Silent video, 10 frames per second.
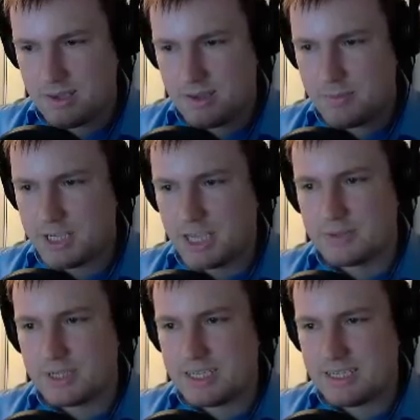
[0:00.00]
Besides
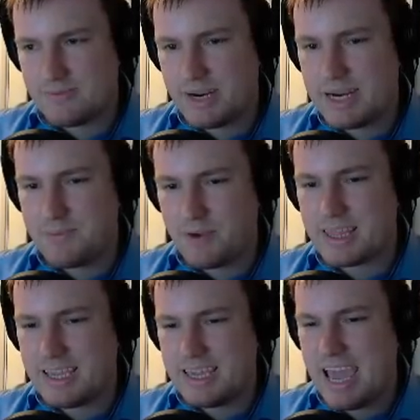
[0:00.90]
which, it doesn't really break
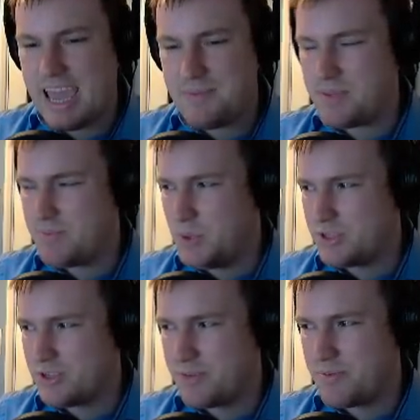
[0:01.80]
the game. It more
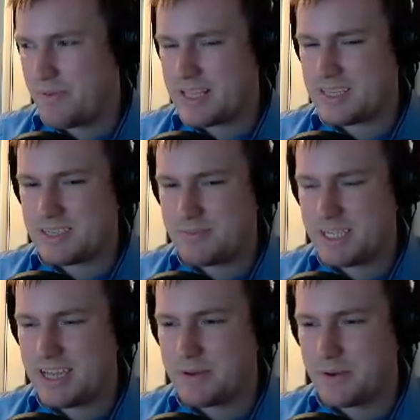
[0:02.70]
sort of
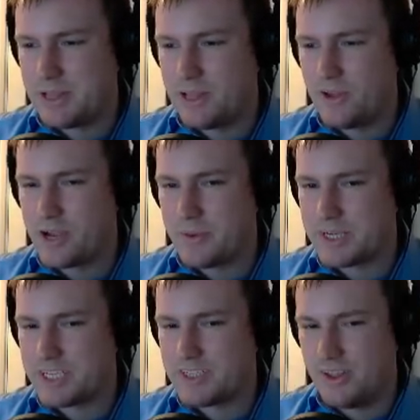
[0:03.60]
makes the game go on longer,
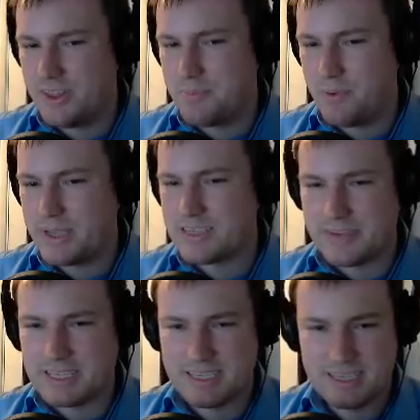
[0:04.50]
which is not the point of
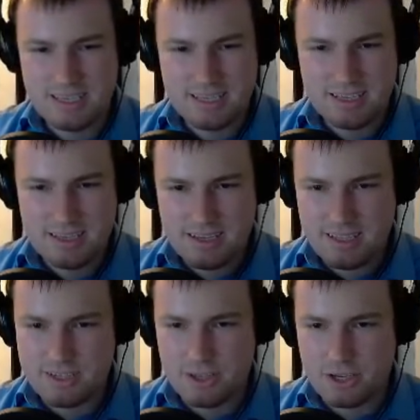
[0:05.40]
it. At
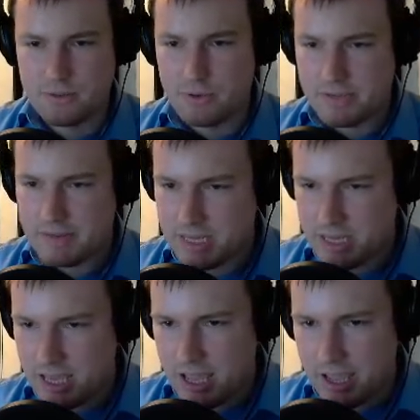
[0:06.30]
least not the good point of it.
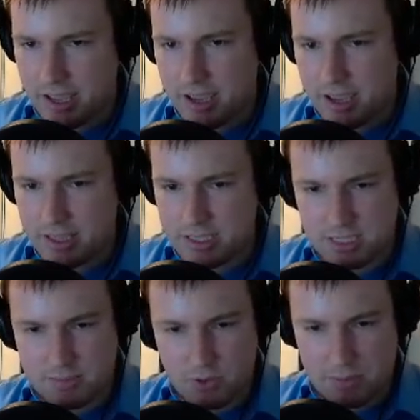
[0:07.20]
This is a
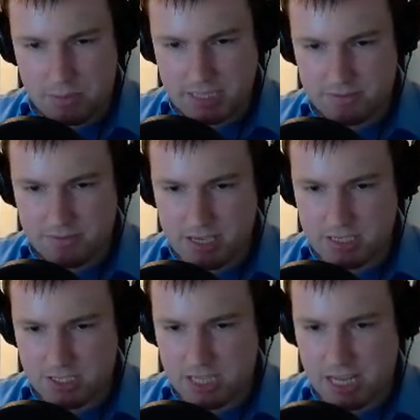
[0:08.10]
small unpleasant thing,
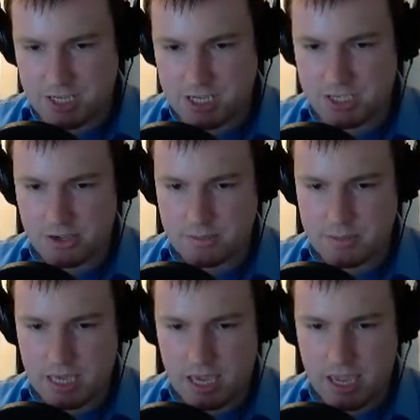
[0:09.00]
so this actually is going to
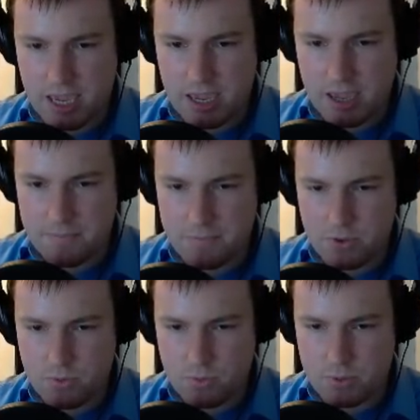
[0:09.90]
be a
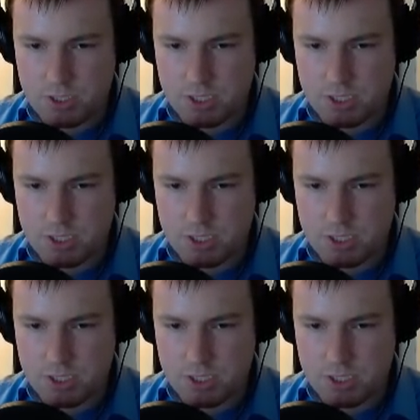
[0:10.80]
research